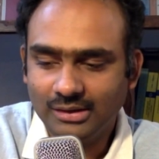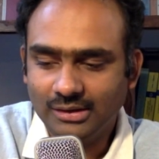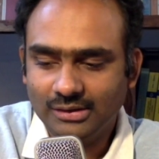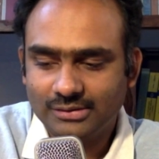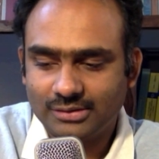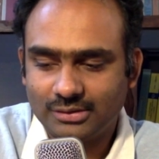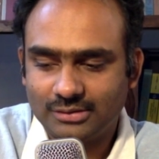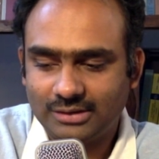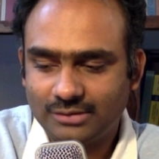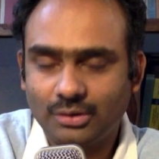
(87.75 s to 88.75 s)
so
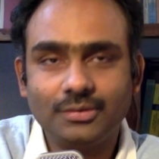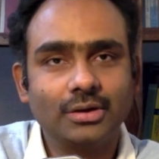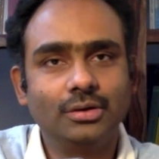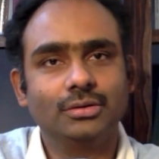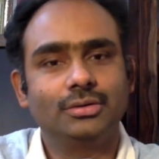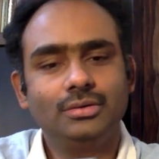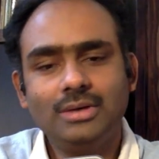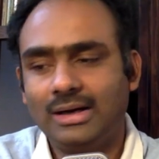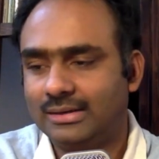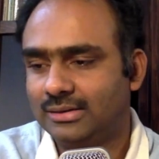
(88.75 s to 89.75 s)
that's what we are going to do
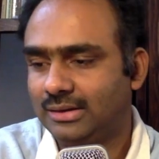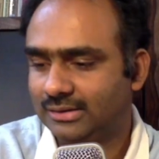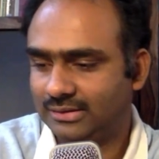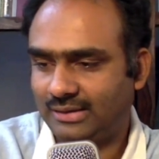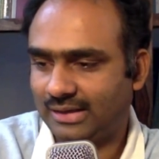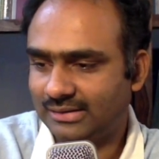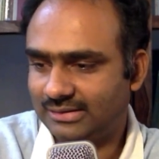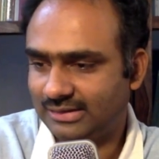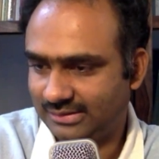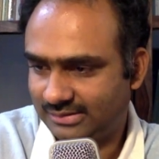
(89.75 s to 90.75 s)
and the task
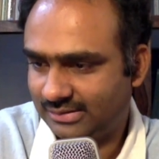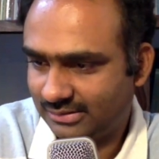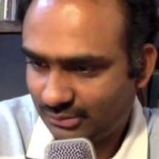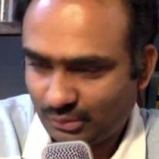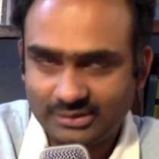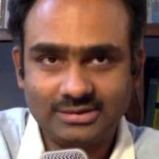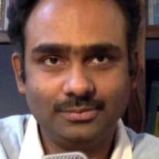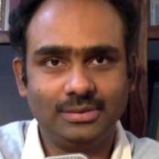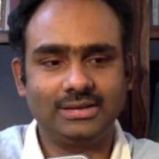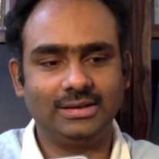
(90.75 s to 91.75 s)
is quite
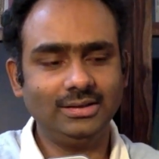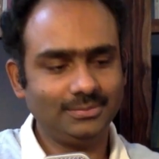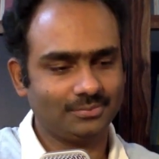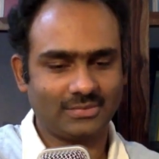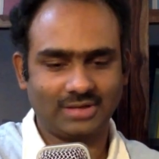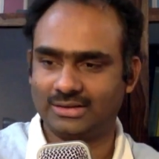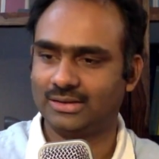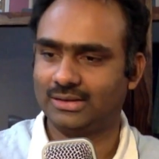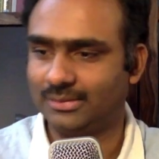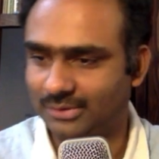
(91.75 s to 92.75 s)
simple here and
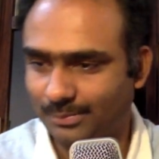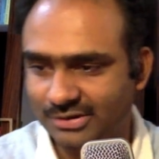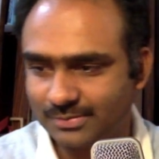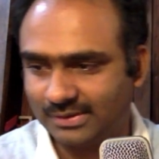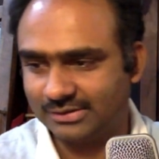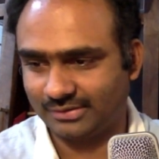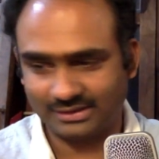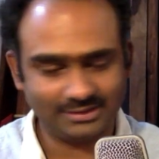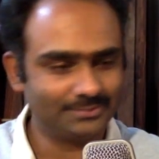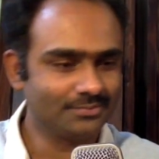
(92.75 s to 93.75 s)
the, the principle is
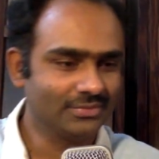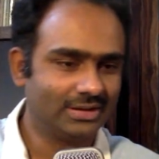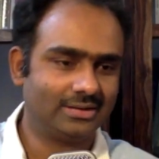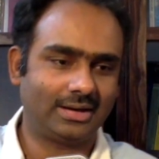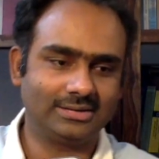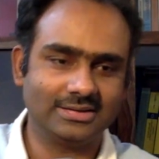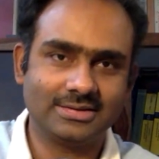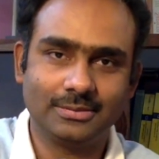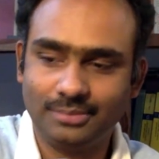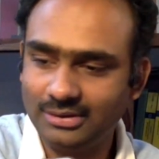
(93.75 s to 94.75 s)
very nice and
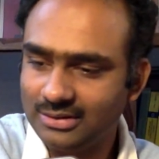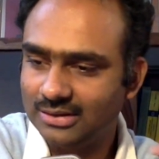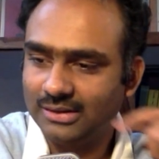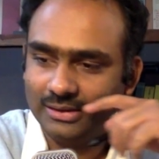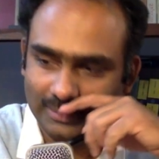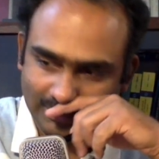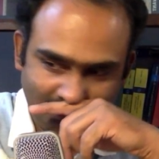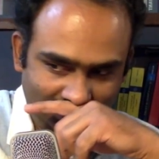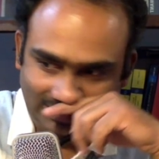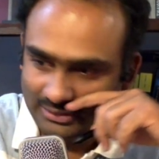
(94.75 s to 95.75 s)
simple
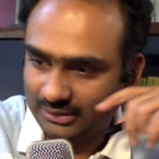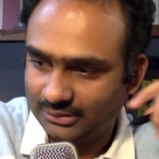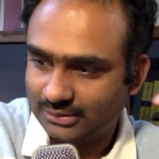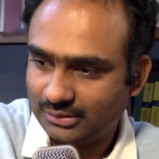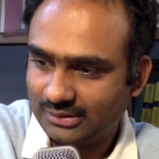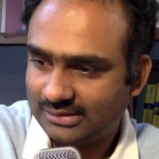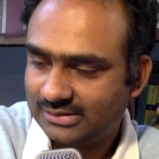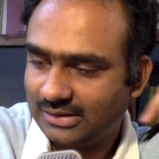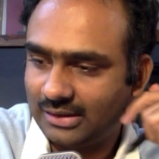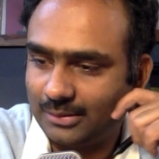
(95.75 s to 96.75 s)
so let's
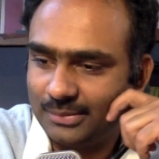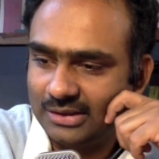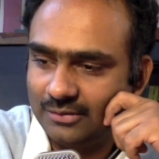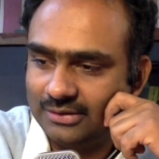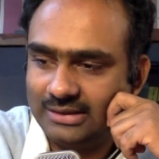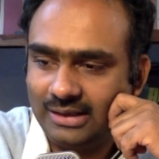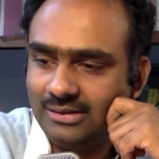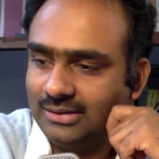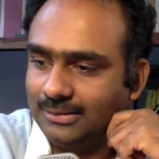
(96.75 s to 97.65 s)
uh, begin with that